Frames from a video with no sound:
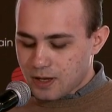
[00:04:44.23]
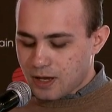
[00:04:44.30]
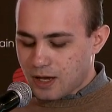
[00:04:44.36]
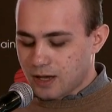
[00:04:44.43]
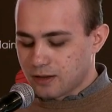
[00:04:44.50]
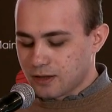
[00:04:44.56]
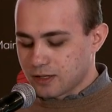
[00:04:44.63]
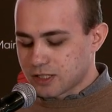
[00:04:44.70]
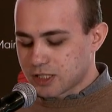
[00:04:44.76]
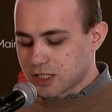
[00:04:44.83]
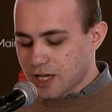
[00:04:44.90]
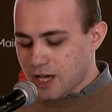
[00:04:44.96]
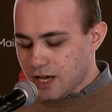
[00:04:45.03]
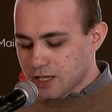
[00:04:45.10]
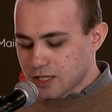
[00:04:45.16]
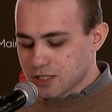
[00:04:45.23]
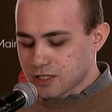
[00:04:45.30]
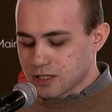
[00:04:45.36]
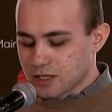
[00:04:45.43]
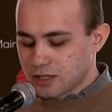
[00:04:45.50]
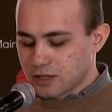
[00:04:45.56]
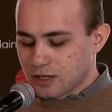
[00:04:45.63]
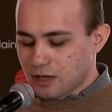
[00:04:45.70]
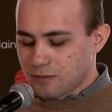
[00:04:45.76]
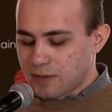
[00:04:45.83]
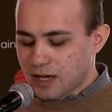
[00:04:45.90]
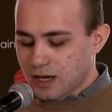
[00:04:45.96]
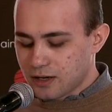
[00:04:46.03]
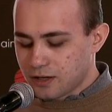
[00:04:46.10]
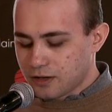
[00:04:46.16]
and a change in the
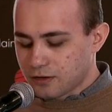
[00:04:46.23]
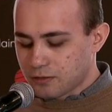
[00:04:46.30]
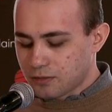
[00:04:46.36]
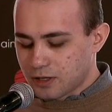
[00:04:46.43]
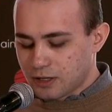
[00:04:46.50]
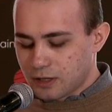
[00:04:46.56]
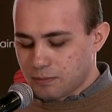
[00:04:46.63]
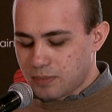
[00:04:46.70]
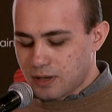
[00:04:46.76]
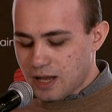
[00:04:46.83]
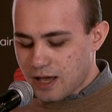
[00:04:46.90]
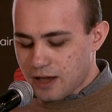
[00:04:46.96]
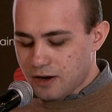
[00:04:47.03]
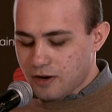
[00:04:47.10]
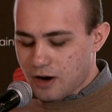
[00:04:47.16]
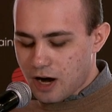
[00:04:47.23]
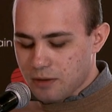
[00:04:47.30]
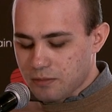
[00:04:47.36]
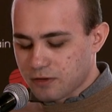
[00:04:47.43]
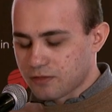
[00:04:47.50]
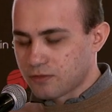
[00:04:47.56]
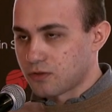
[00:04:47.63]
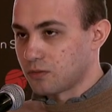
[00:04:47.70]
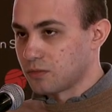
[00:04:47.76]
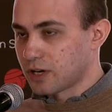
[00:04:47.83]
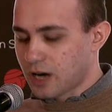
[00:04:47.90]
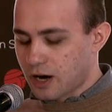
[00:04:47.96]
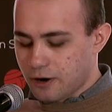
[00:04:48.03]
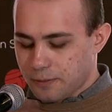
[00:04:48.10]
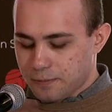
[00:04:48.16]
mechanics when the player aims from the
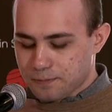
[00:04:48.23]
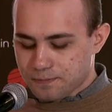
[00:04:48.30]
car.